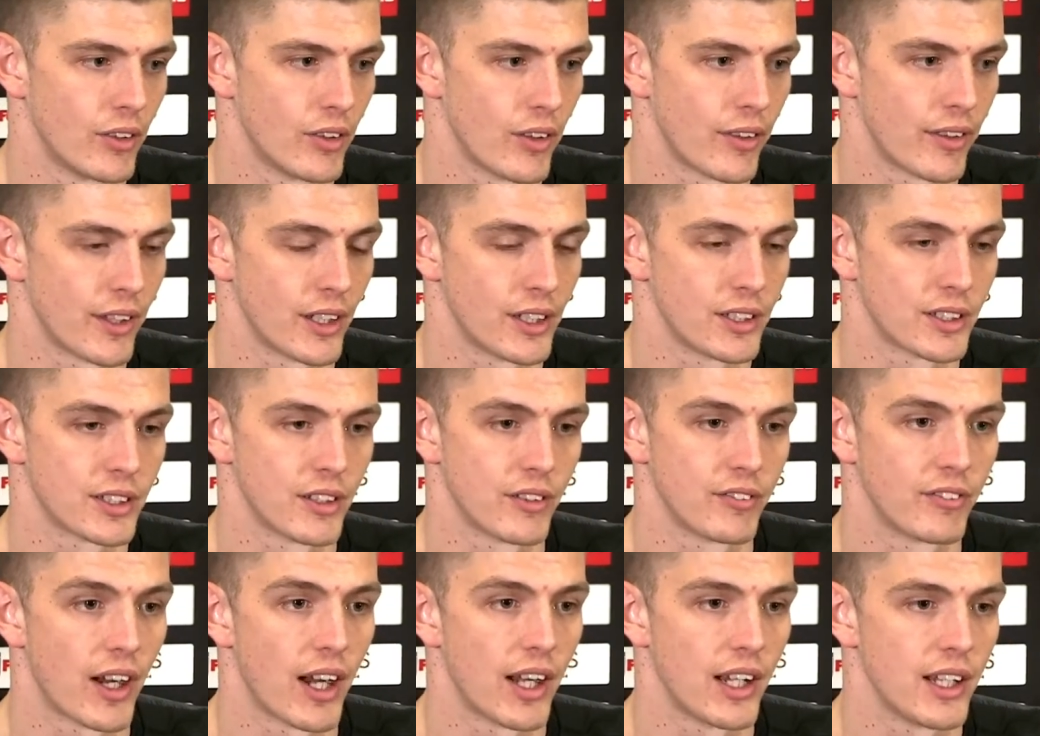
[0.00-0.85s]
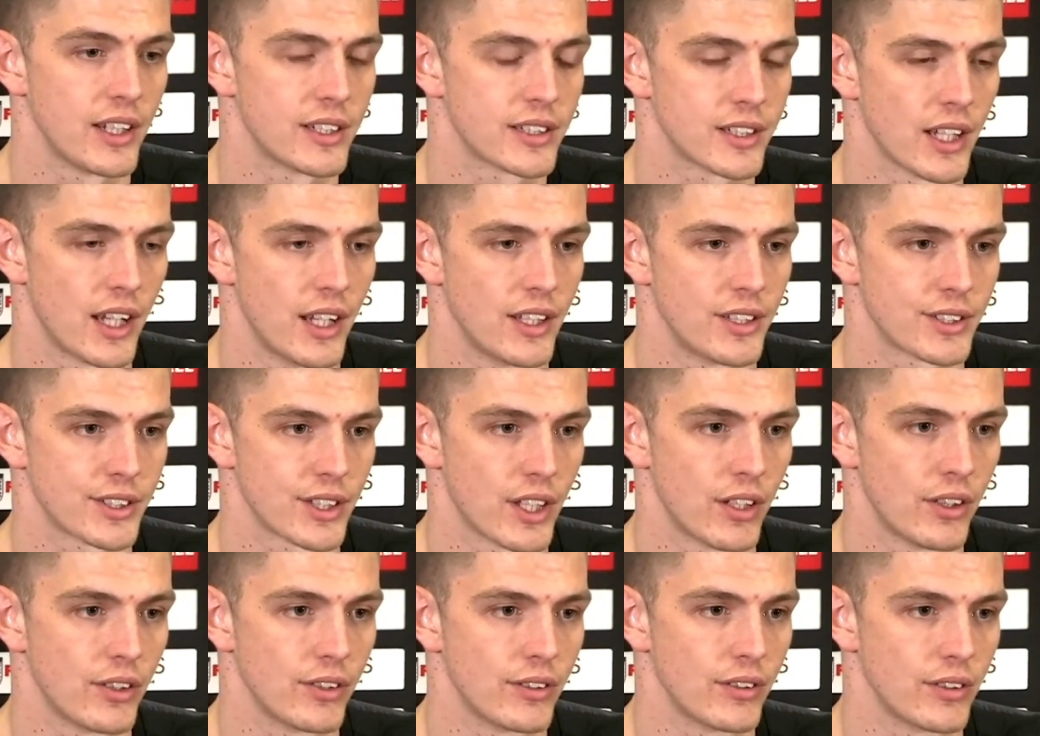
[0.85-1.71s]
Things are rarely set in
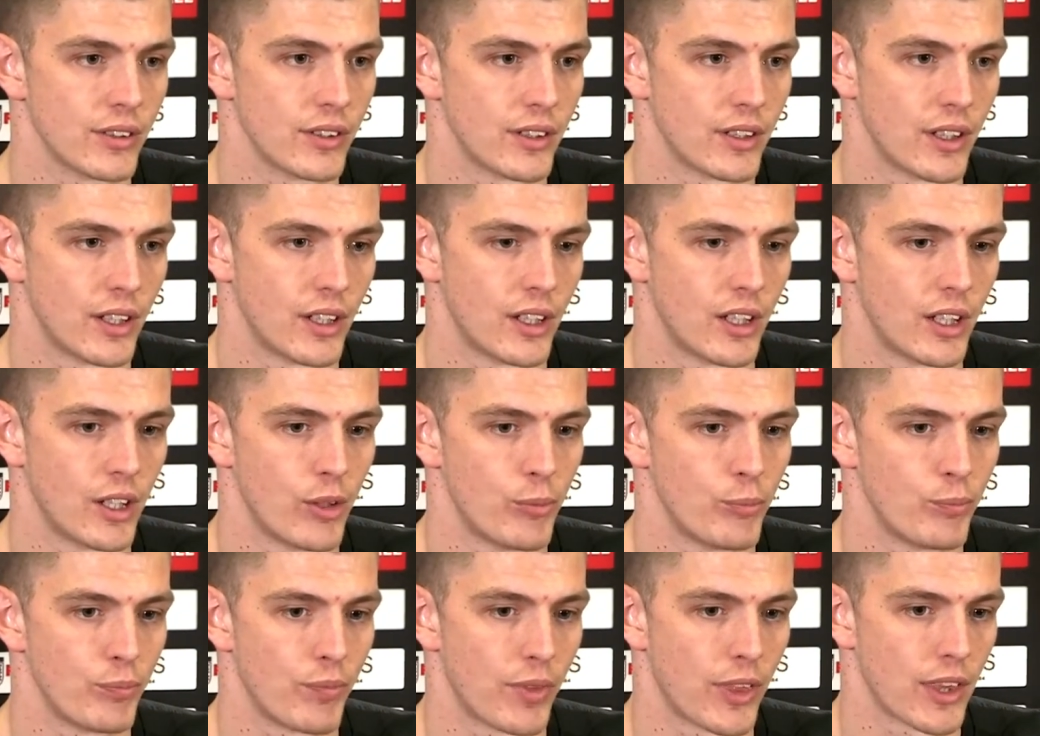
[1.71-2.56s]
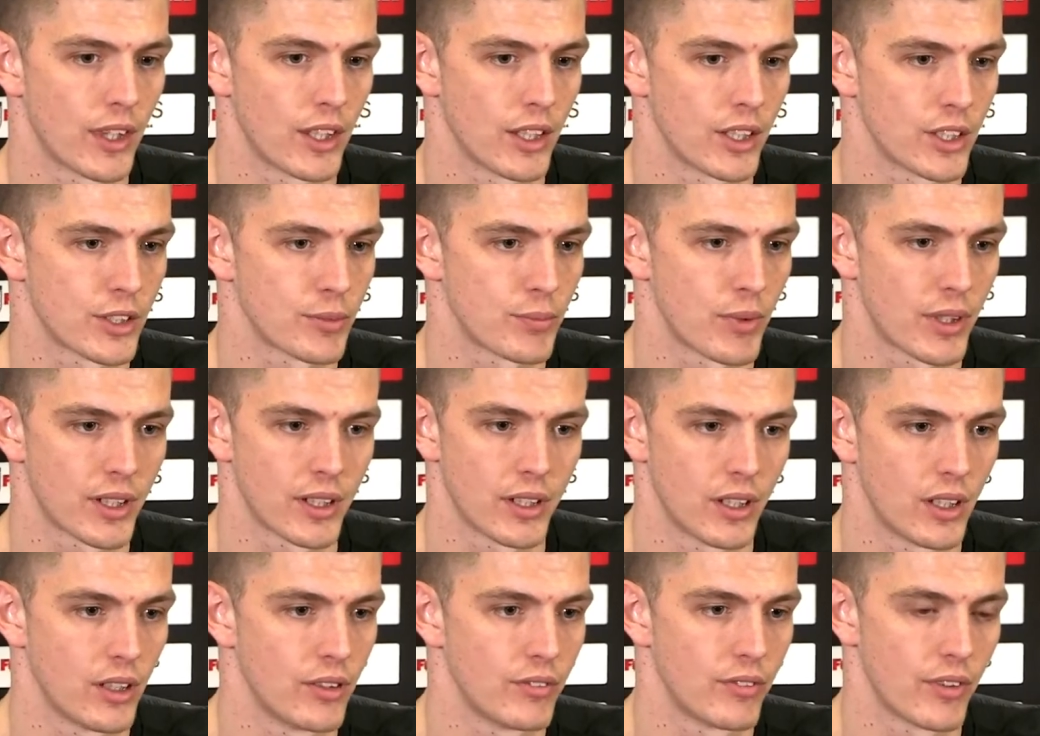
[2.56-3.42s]
stone
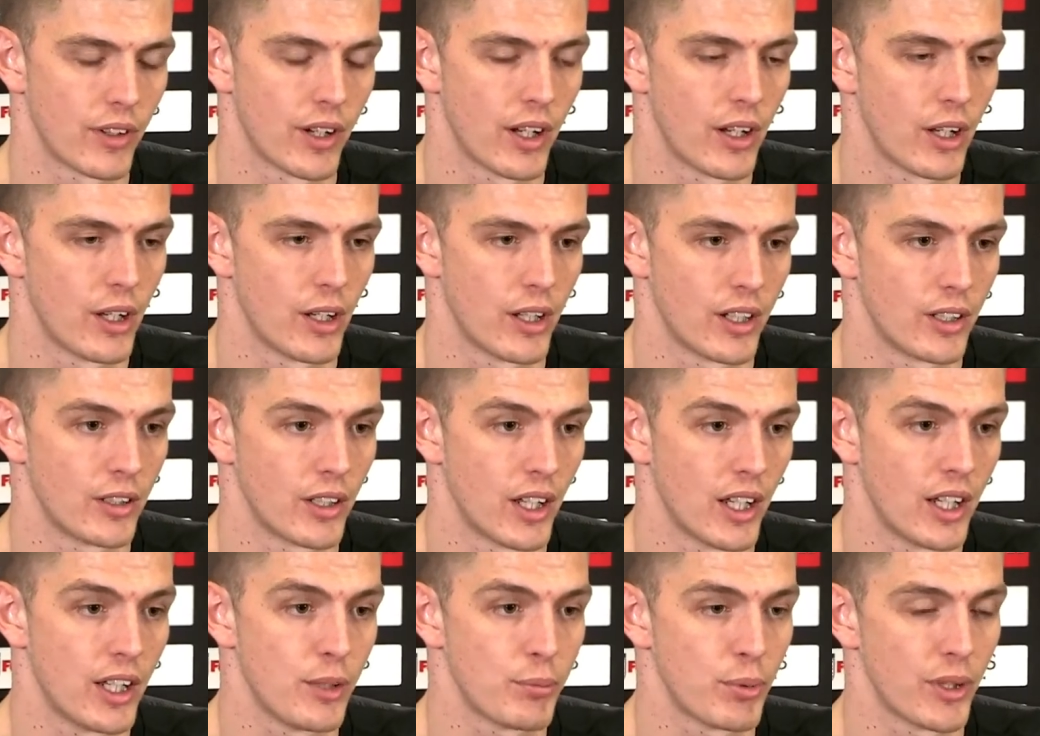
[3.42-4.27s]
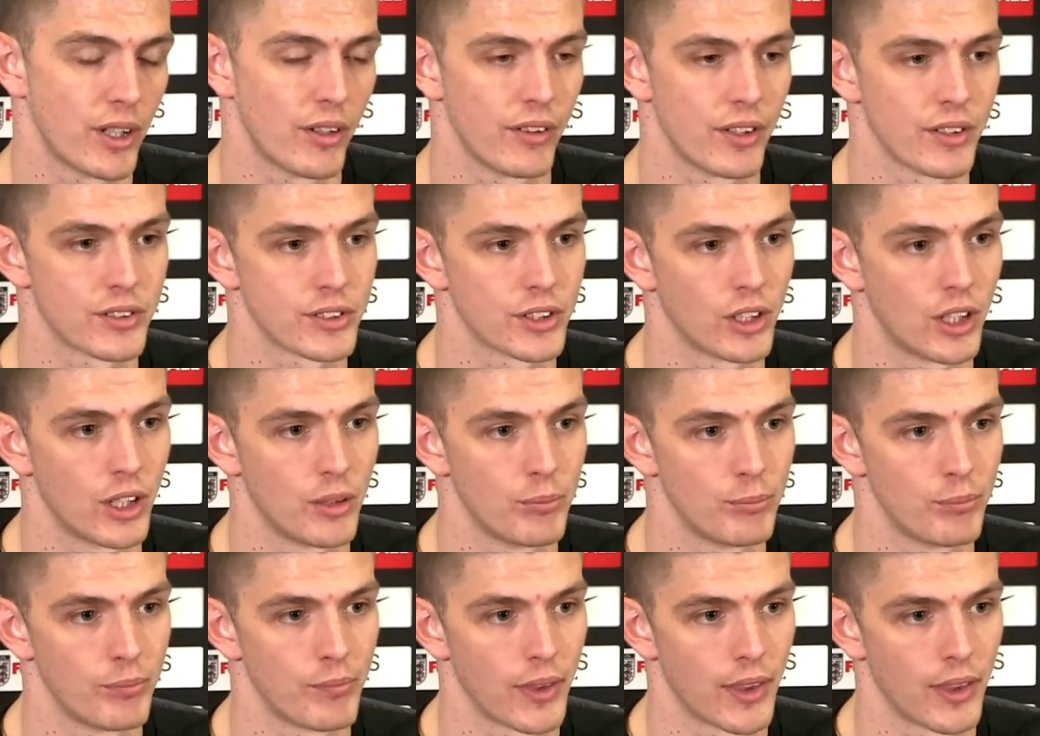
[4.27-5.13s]
over any period of
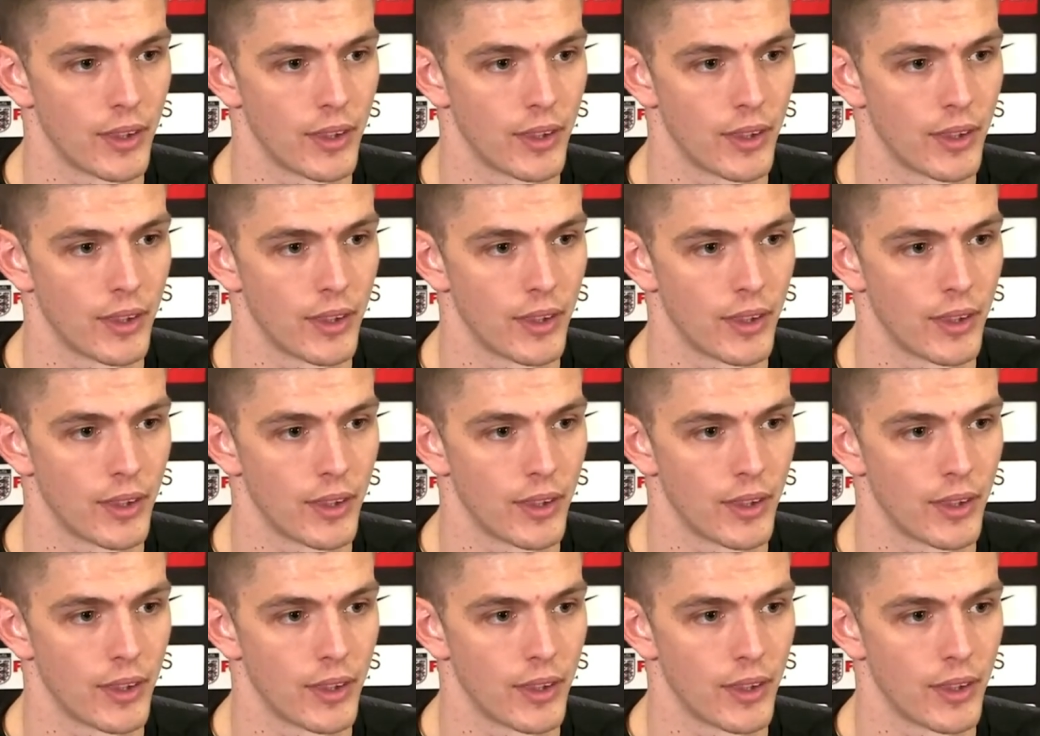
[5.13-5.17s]
time.